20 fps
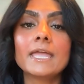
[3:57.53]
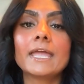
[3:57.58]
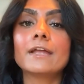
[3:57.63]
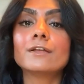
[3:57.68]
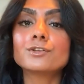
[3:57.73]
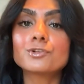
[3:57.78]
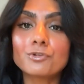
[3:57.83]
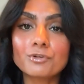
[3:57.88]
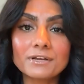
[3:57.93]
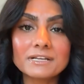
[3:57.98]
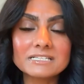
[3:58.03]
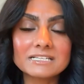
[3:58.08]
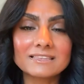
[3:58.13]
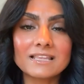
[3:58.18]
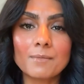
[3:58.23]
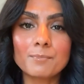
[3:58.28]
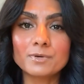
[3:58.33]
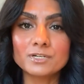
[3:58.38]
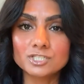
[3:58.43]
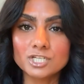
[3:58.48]
increasing
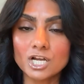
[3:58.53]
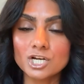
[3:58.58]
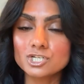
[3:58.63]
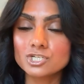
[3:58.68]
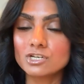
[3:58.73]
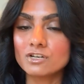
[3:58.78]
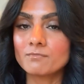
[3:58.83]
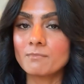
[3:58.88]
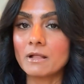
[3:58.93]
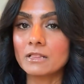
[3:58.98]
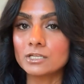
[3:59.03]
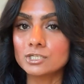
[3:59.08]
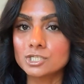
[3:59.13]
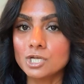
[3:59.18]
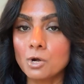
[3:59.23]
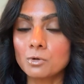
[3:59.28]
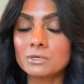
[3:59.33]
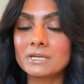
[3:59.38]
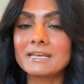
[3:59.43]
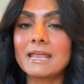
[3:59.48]
that production of
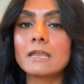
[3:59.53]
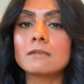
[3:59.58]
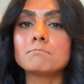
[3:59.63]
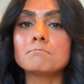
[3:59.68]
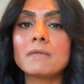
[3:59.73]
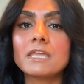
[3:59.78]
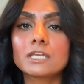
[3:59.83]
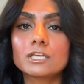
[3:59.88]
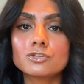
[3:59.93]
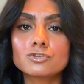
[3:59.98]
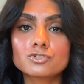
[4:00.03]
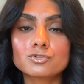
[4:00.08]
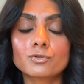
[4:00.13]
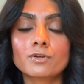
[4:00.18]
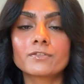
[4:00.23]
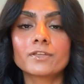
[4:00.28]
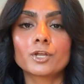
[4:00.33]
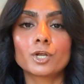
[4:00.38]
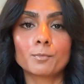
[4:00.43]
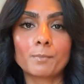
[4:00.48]
melatonin and making
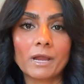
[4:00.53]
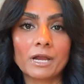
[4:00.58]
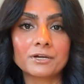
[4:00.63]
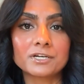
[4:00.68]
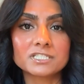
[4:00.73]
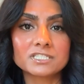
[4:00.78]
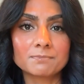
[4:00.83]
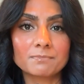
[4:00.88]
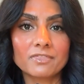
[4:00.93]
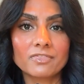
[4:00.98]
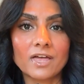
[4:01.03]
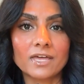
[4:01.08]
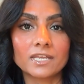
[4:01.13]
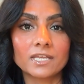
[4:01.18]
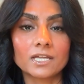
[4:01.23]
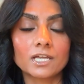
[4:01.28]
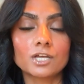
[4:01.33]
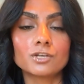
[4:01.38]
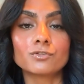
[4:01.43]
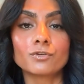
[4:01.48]
sure that your
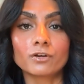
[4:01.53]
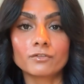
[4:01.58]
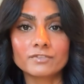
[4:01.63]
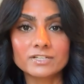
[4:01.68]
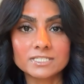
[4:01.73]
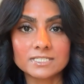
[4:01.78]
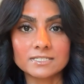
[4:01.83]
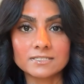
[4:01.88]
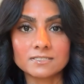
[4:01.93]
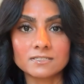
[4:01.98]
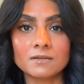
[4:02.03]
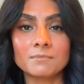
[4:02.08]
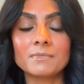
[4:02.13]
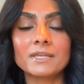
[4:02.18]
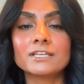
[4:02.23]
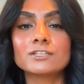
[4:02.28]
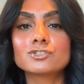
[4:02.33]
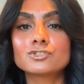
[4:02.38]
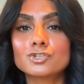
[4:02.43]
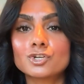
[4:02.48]
parasympathetic nervous system
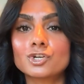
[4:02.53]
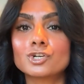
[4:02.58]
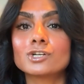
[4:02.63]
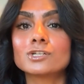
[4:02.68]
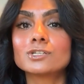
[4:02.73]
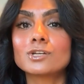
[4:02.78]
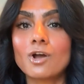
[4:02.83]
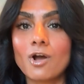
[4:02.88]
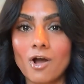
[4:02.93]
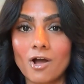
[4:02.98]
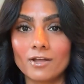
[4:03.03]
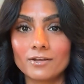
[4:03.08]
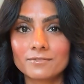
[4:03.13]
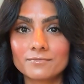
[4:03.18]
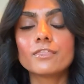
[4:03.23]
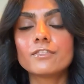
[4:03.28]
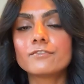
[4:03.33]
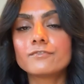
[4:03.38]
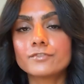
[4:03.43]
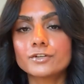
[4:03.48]
is turned on.
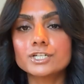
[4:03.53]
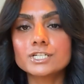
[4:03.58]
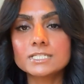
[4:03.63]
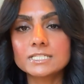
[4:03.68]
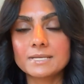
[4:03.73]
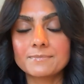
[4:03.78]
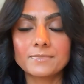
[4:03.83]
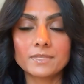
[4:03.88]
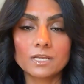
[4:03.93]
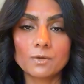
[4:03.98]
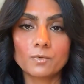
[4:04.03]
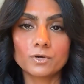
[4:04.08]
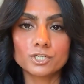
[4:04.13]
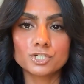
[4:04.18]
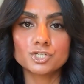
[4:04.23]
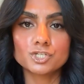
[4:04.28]
The first tip that I want to